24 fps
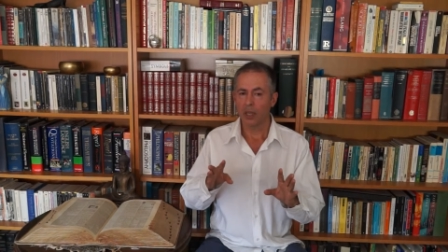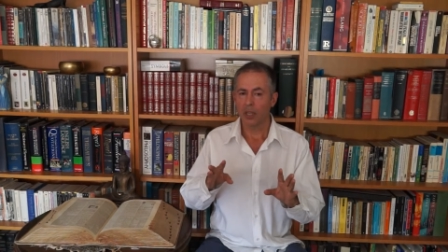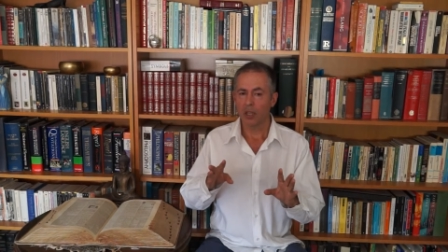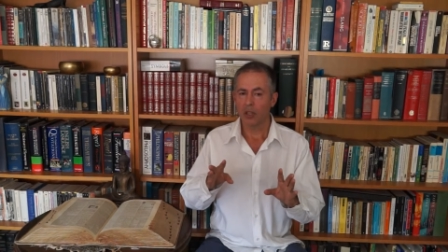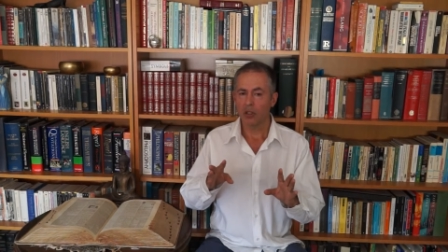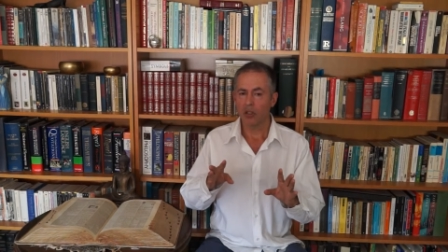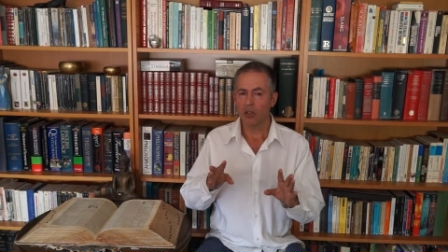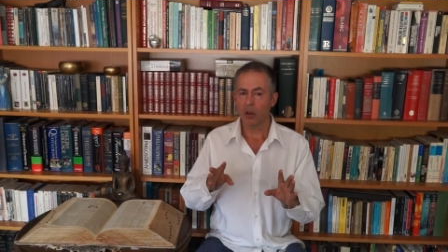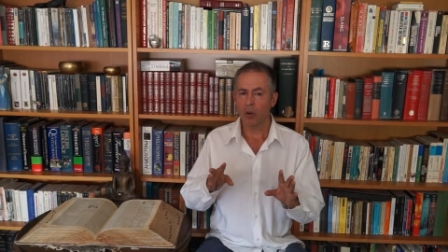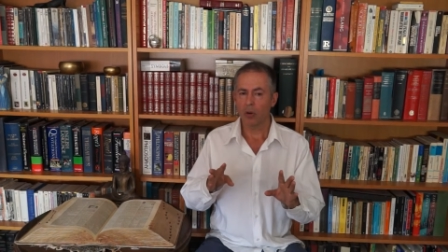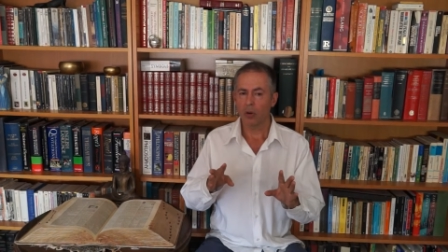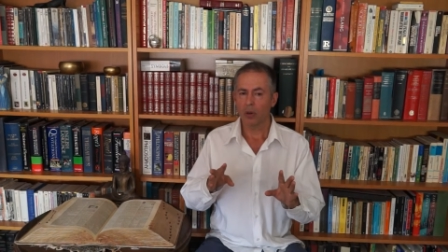
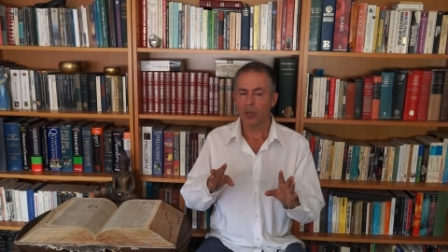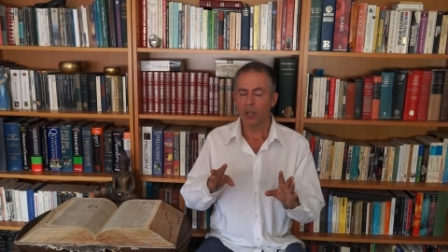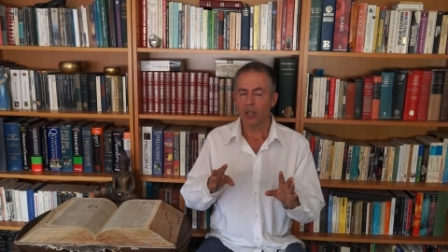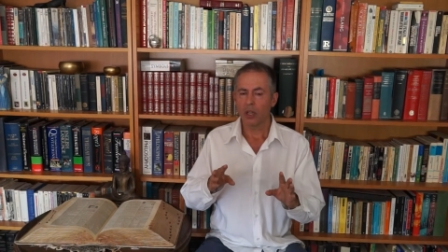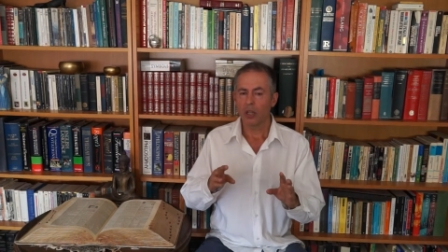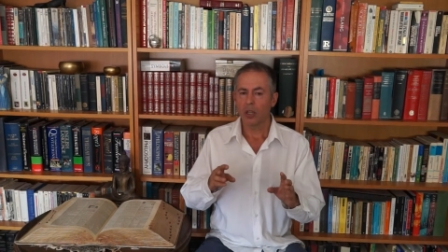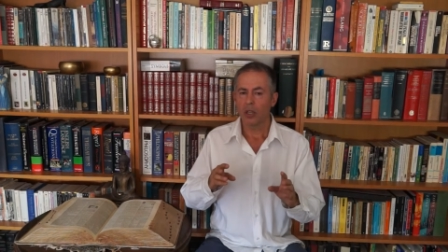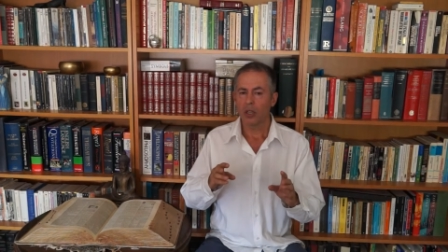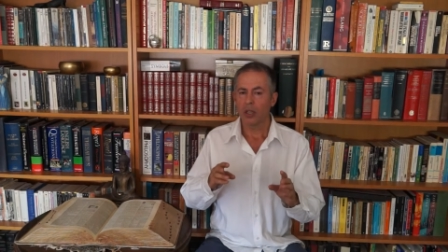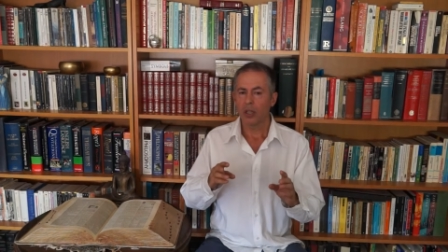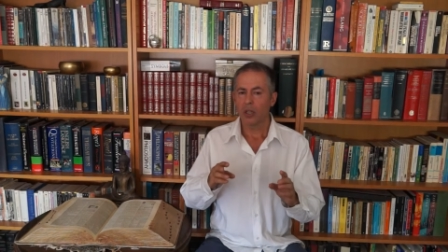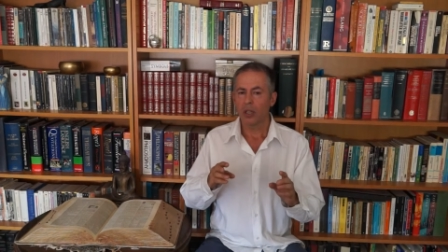So,
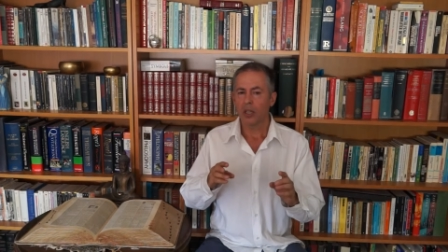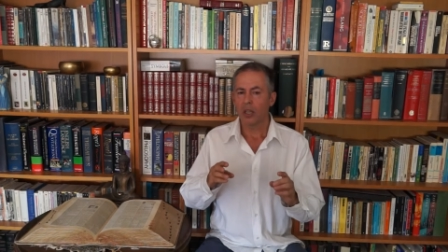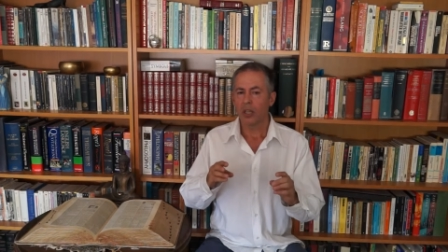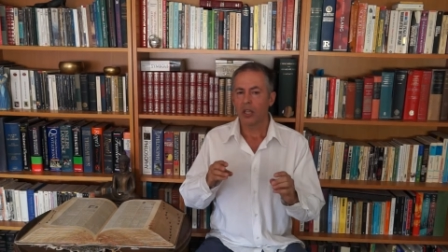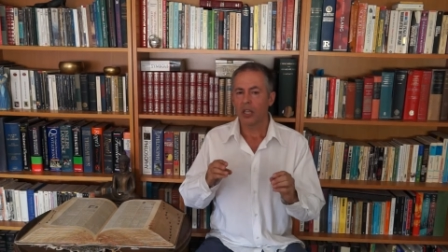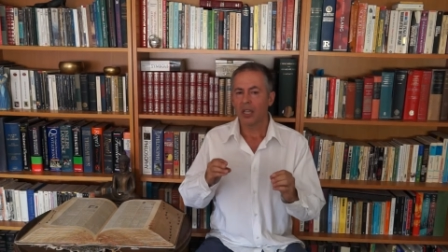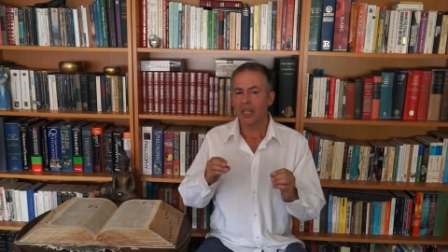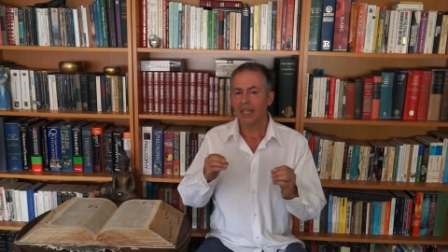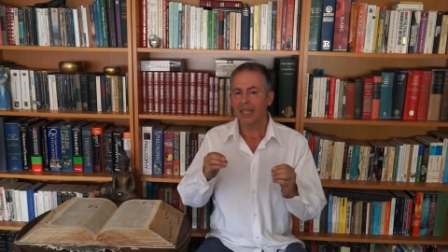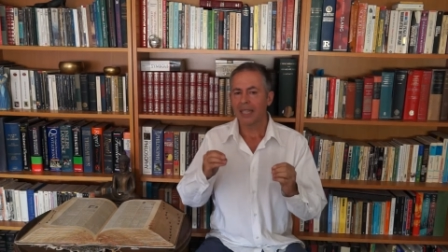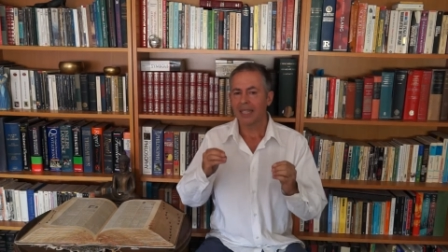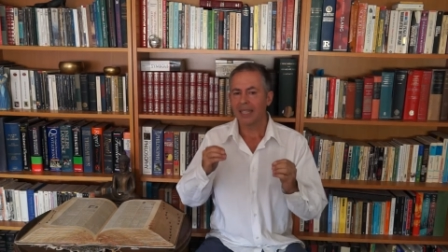
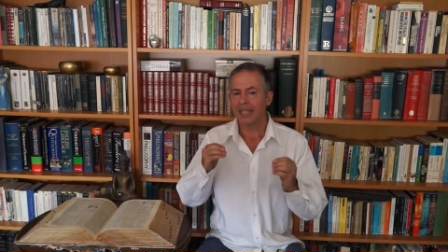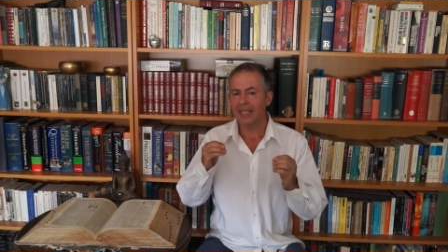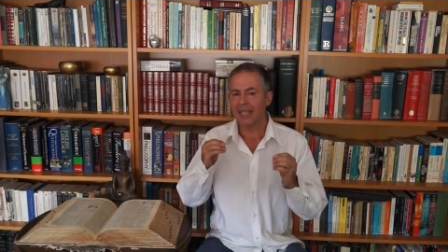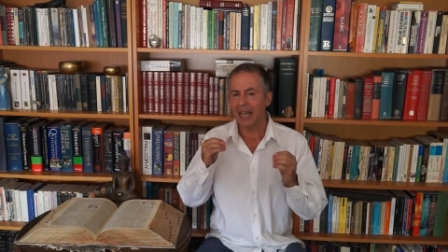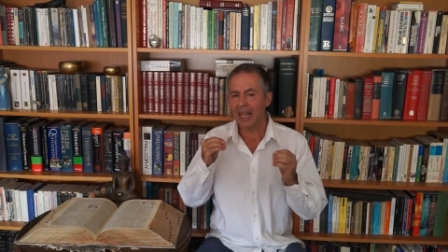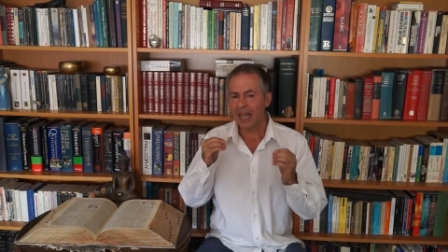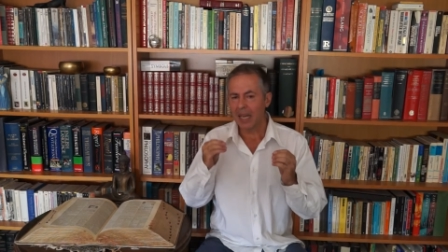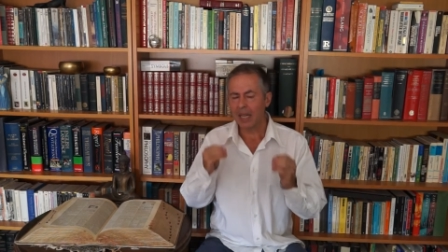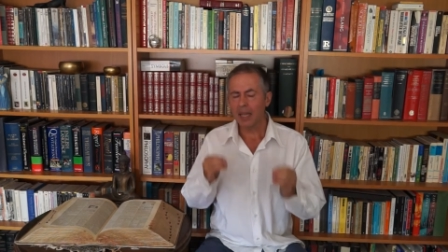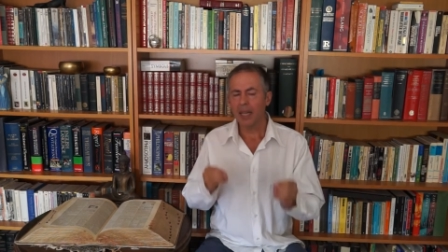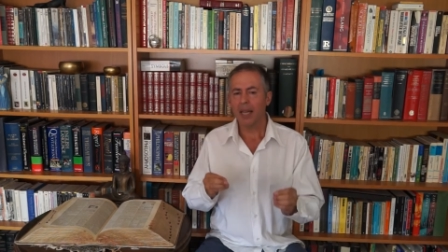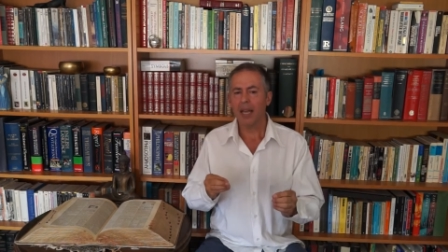
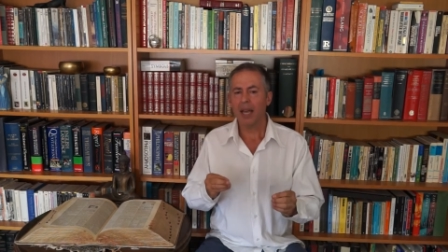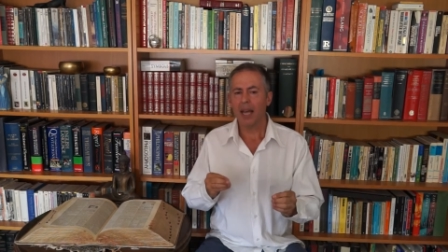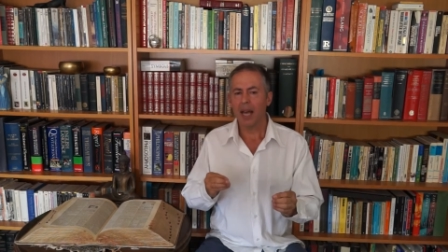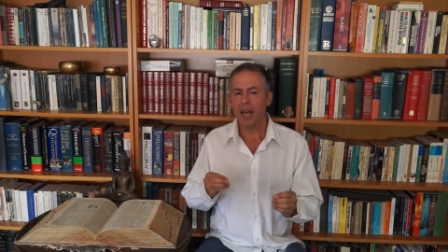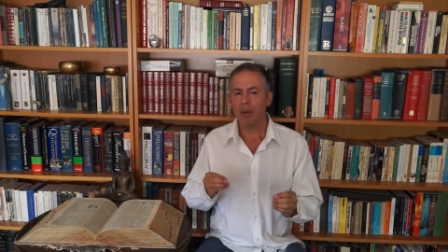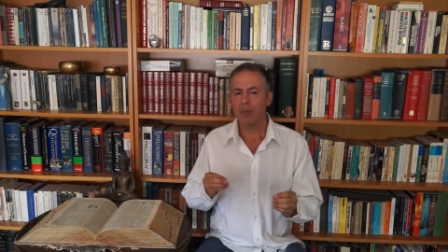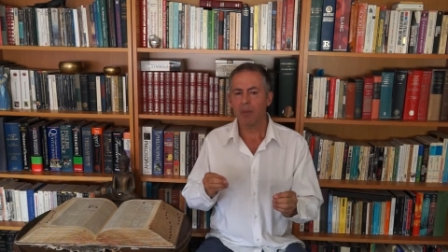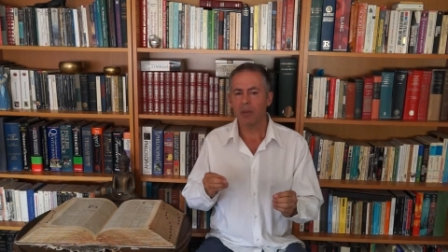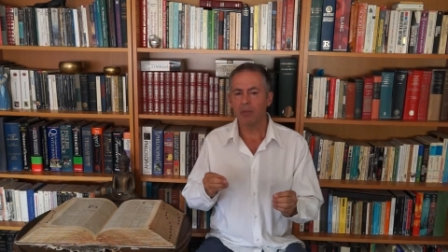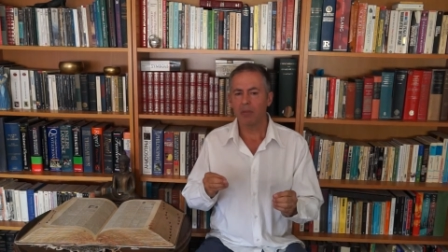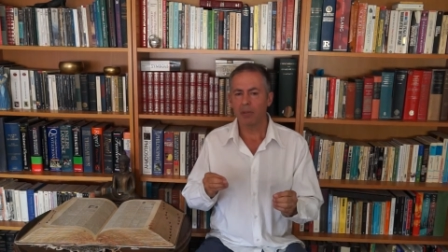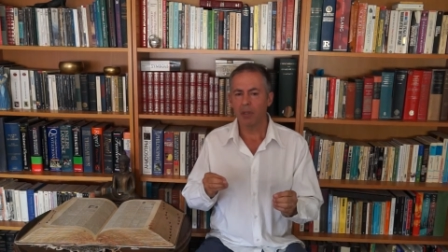get in the
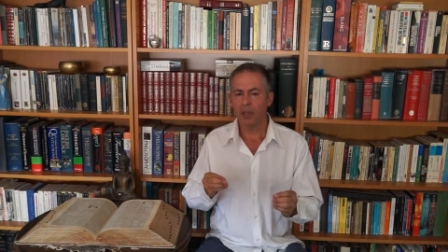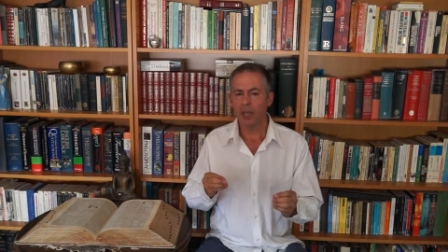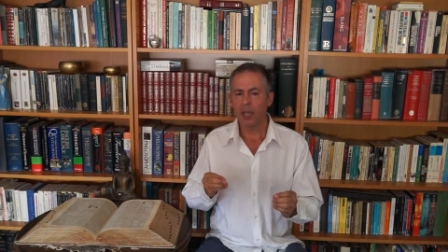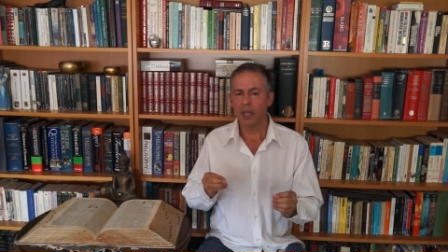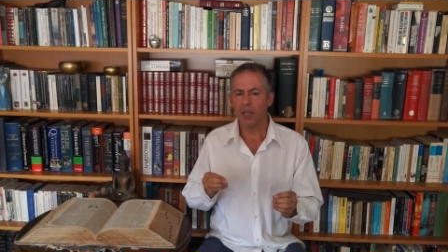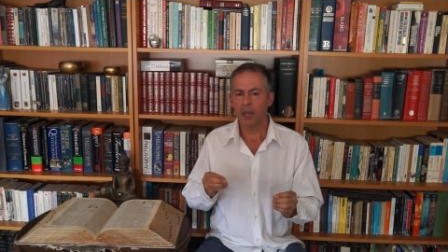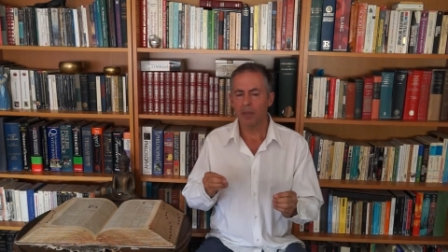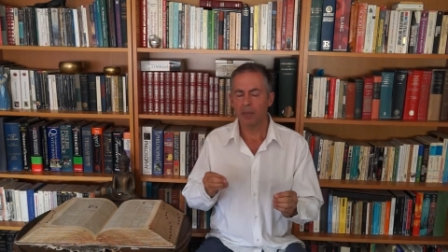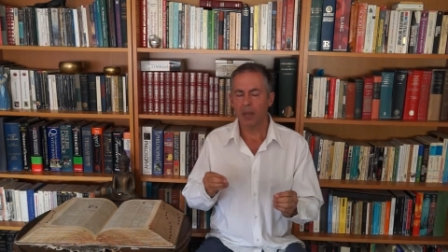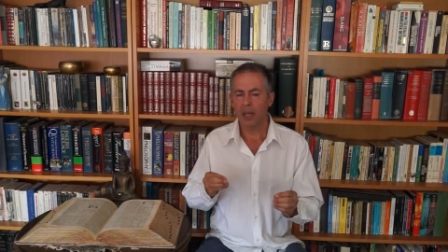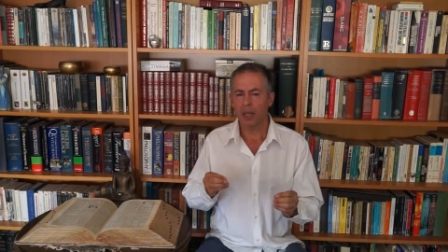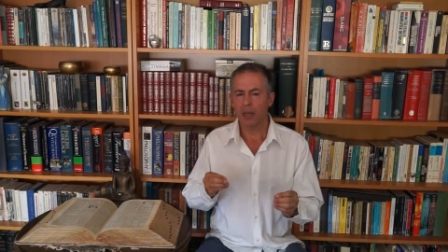habit of looking
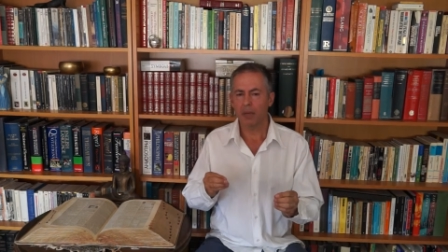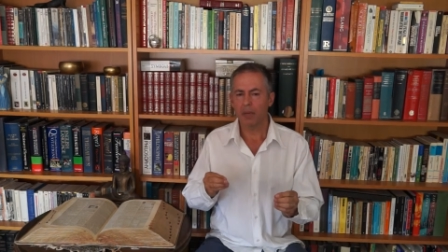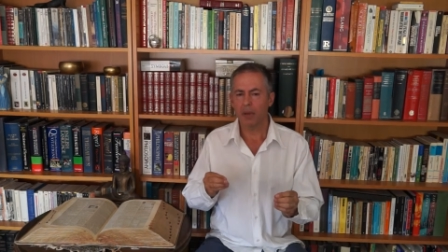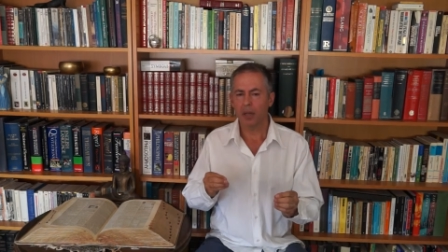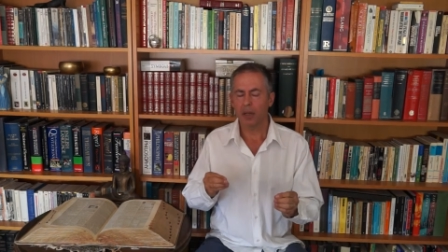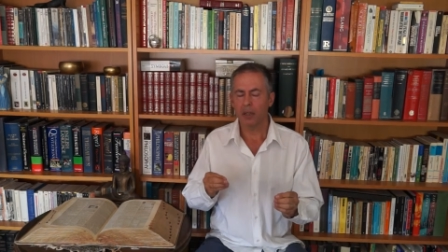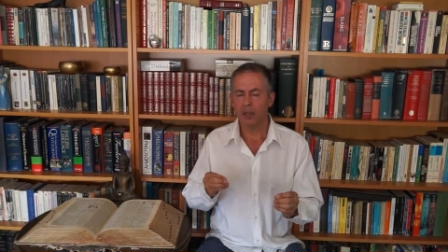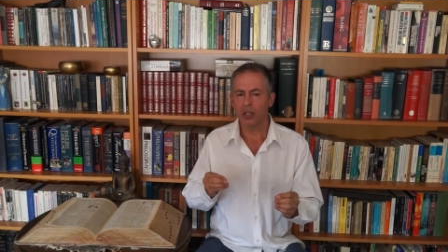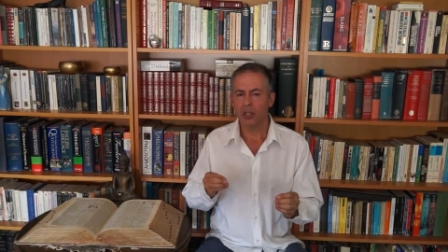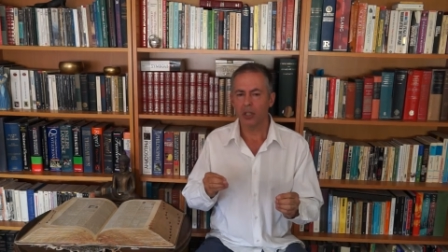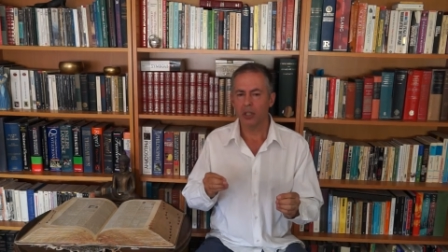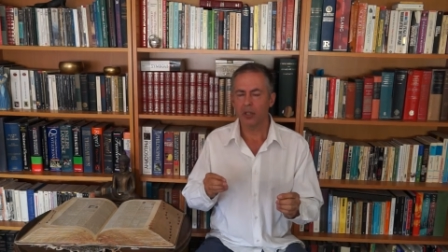up
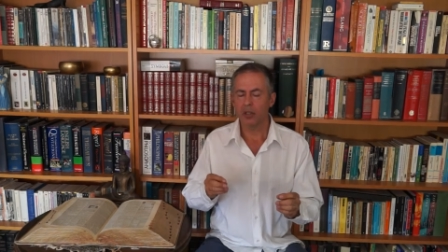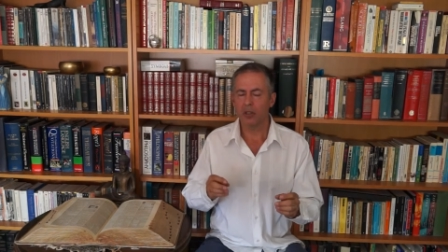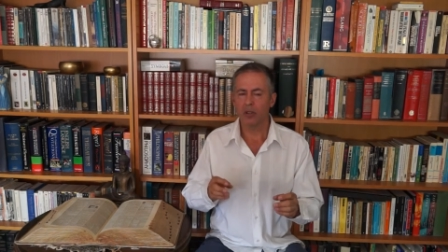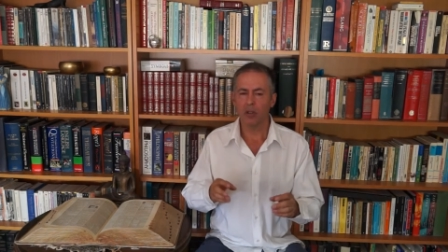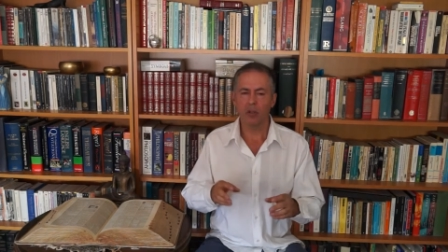etymologies.